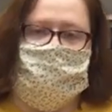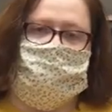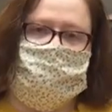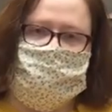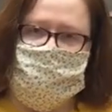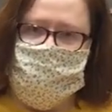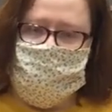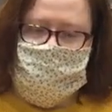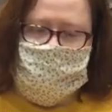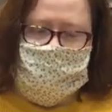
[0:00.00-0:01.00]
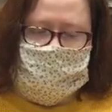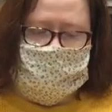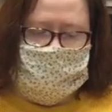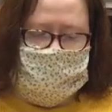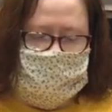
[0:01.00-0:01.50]
or scrapbook
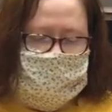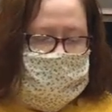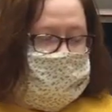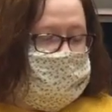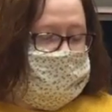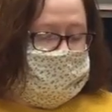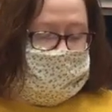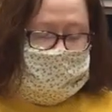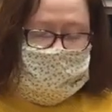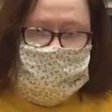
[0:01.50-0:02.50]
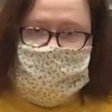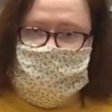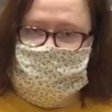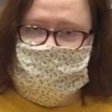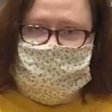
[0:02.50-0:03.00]
paper,
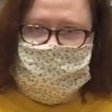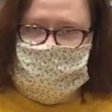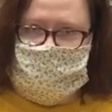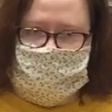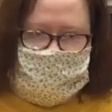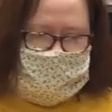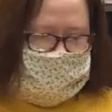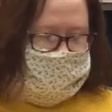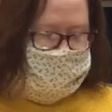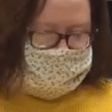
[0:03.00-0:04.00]
newspaper,